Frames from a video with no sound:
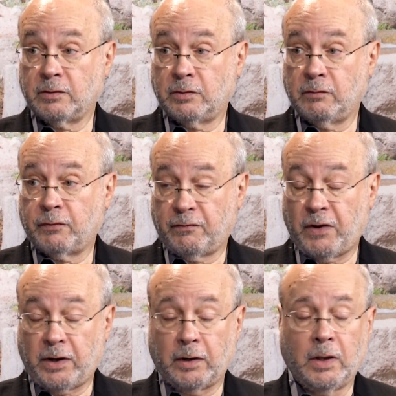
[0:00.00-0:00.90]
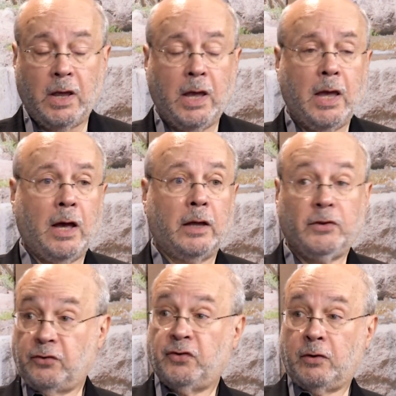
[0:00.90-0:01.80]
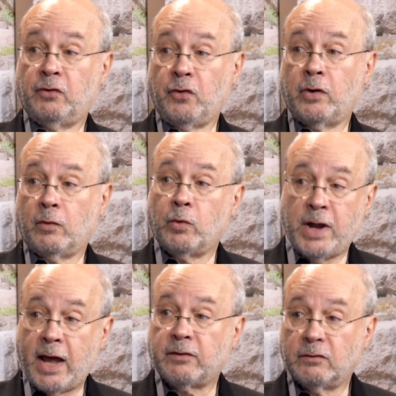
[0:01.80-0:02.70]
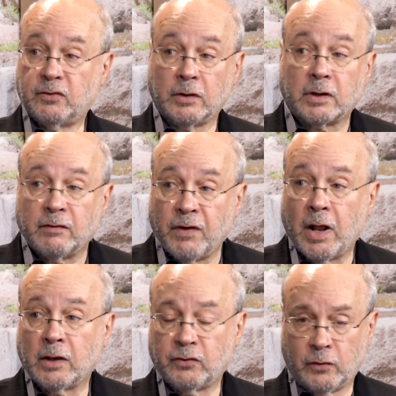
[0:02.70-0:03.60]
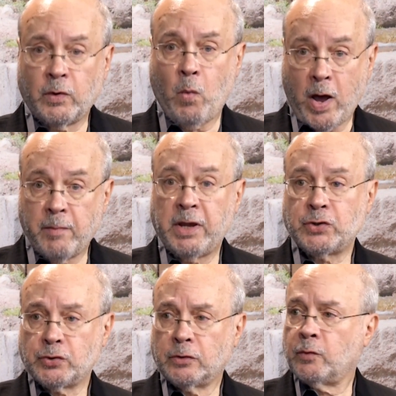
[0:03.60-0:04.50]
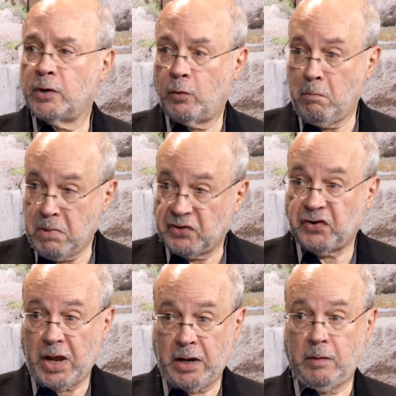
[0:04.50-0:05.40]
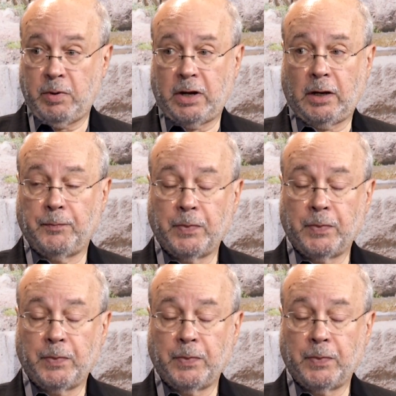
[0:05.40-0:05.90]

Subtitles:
for funding. This is Arizona. We're not Silicon Valley. So we want to make sure that we don't miss anybody.